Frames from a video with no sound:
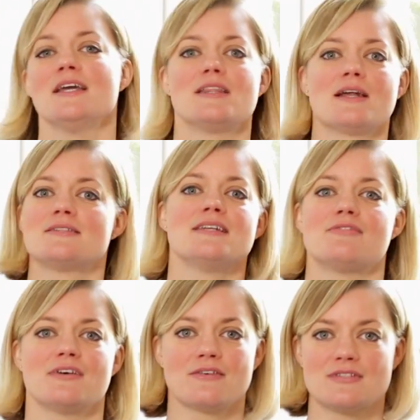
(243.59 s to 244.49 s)
There is
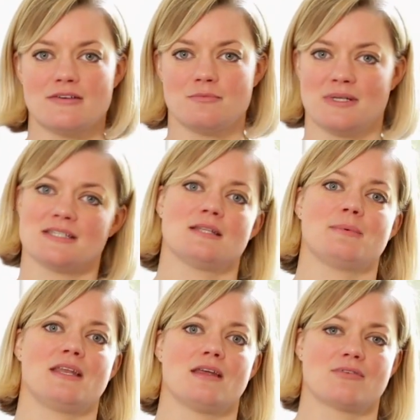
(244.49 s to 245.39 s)
never enough safety pins at the
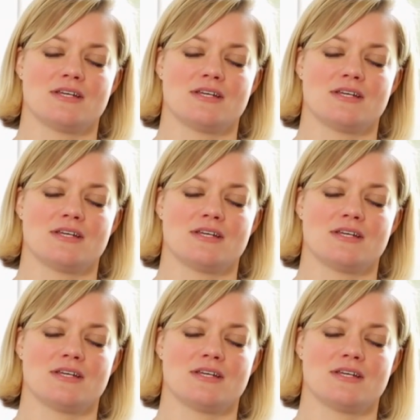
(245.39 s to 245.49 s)
beginning of